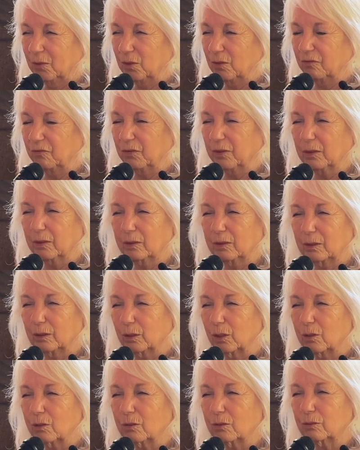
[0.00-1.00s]
To feel
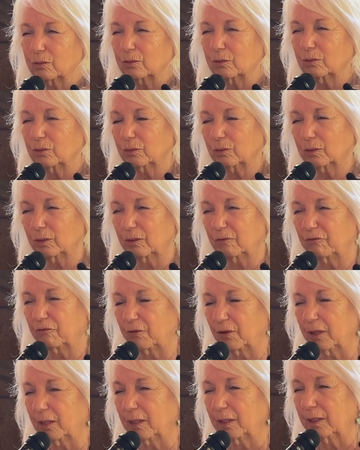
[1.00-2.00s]
alone or
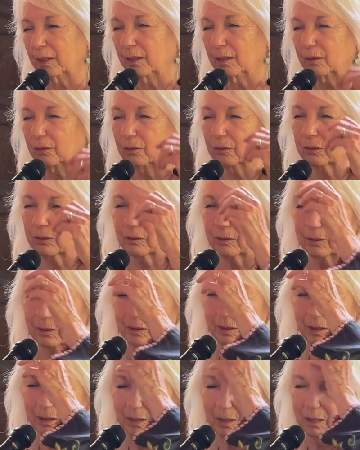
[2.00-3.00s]
afraid or
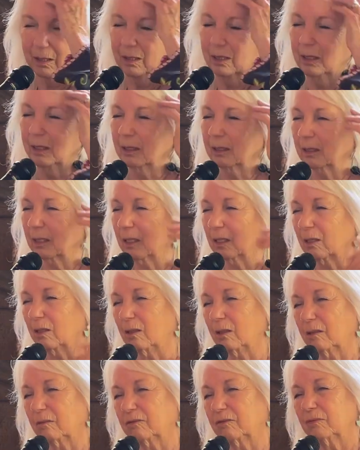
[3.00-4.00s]
cut
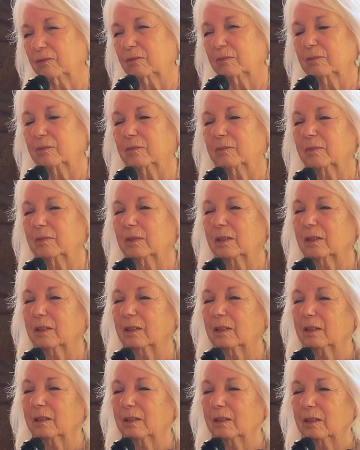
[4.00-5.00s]
off
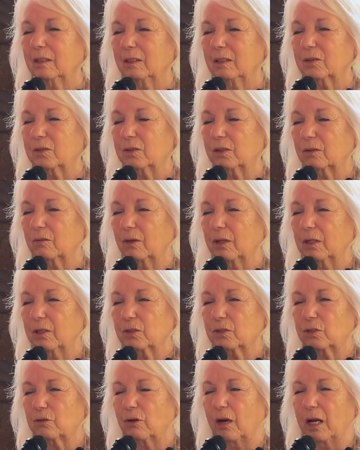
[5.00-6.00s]
is the
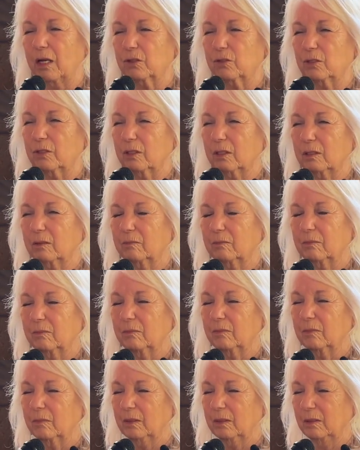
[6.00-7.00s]
greatest tragedy
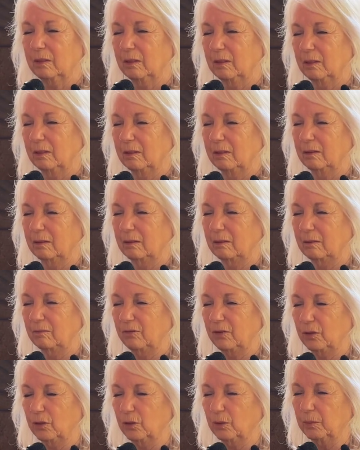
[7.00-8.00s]
of
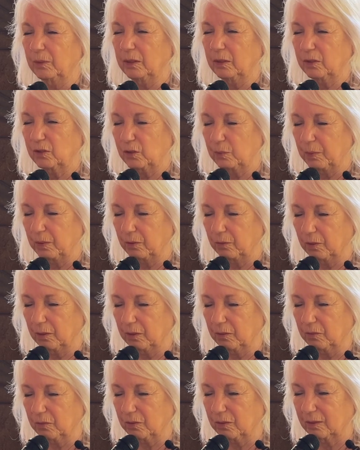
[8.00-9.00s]
the human
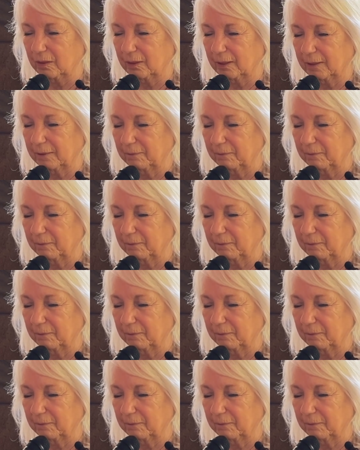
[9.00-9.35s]
experience.